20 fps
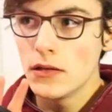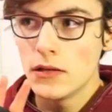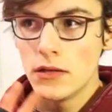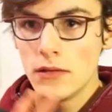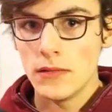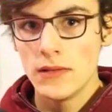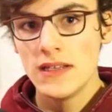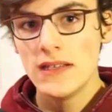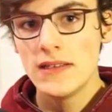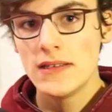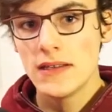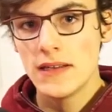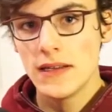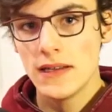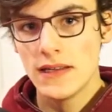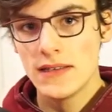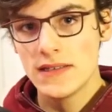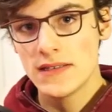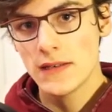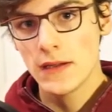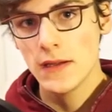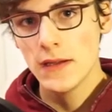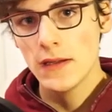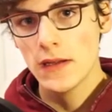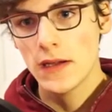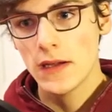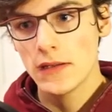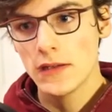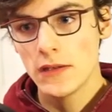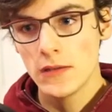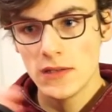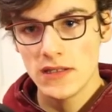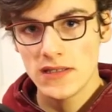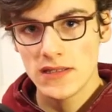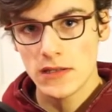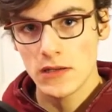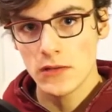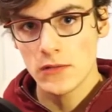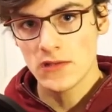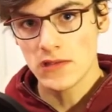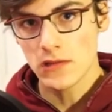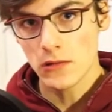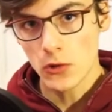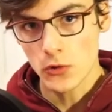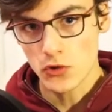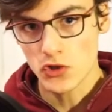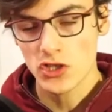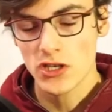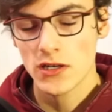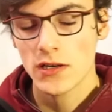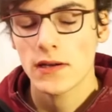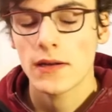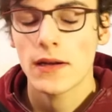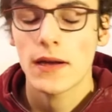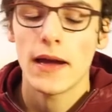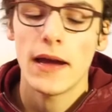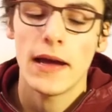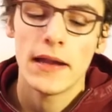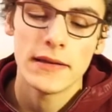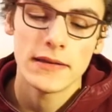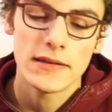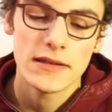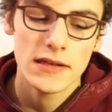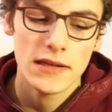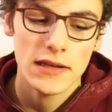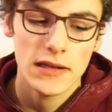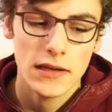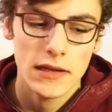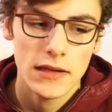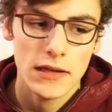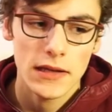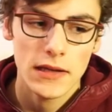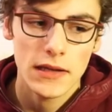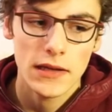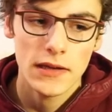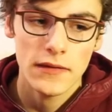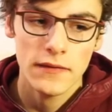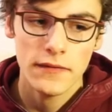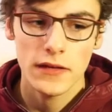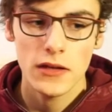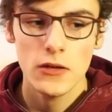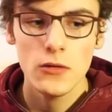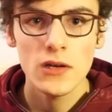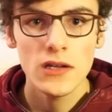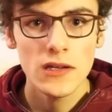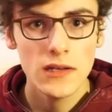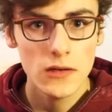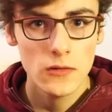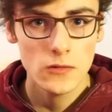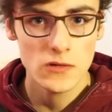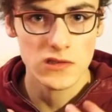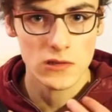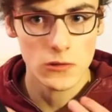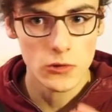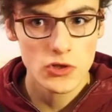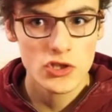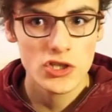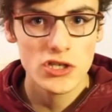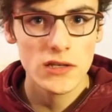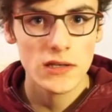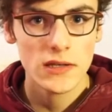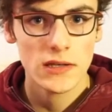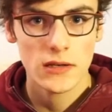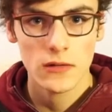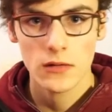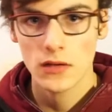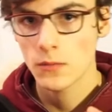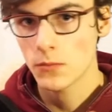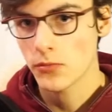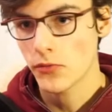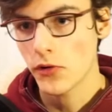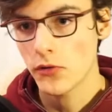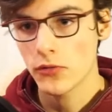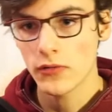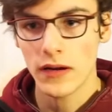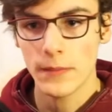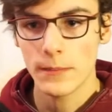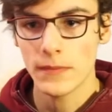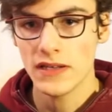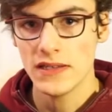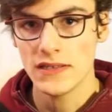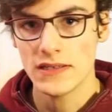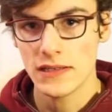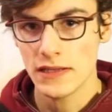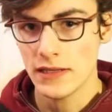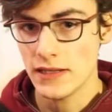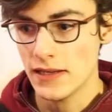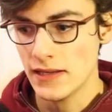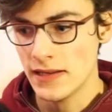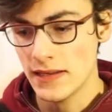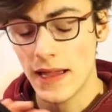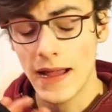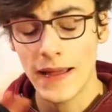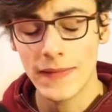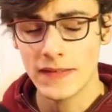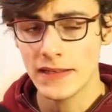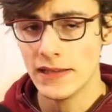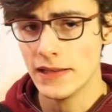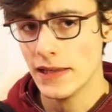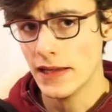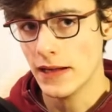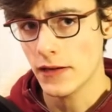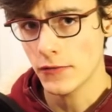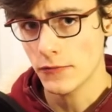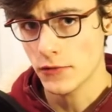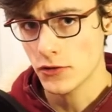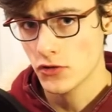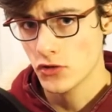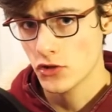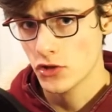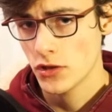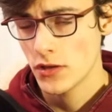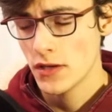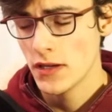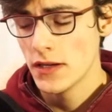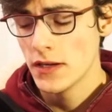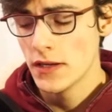You need insight, and you need to use logic. And if you can use logic, you can program easily in any language.